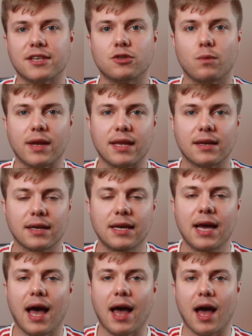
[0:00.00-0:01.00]
this week.
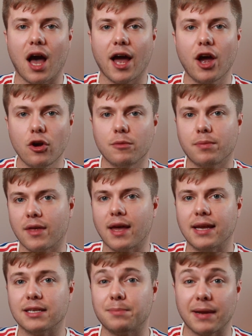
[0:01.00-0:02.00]
I hope that
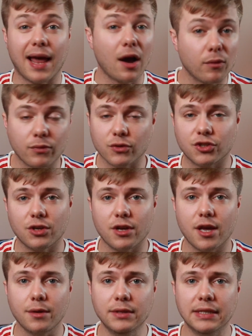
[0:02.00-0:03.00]
it's been helpful to
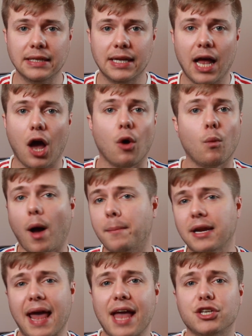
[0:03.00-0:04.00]
you. I'm
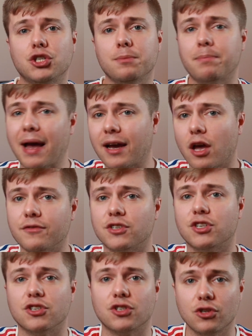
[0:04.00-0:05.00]
going to head you back over
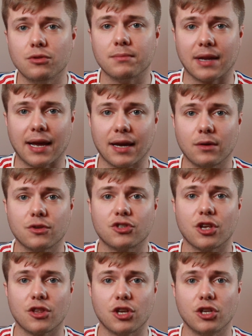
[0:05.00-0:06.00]
to Zoom now
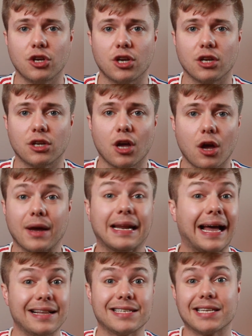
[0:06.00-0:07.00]
so that you can go
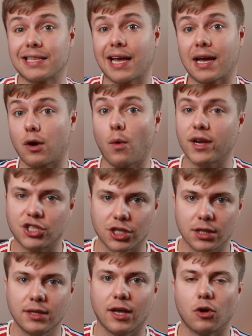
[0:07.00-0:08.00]
and answer that
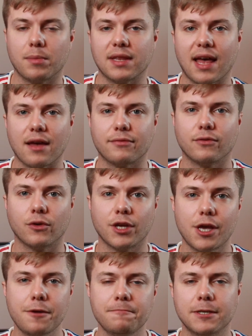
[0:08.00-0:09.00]
question that will be there for
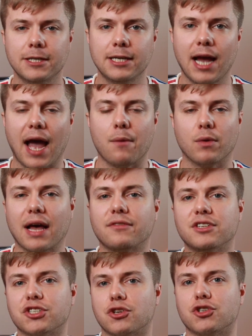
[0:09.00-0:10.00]
you, and we'll have
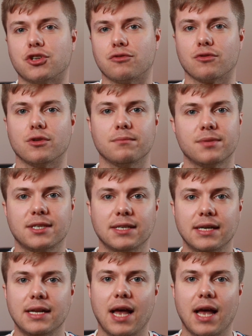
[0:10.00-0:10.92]
discussion groups.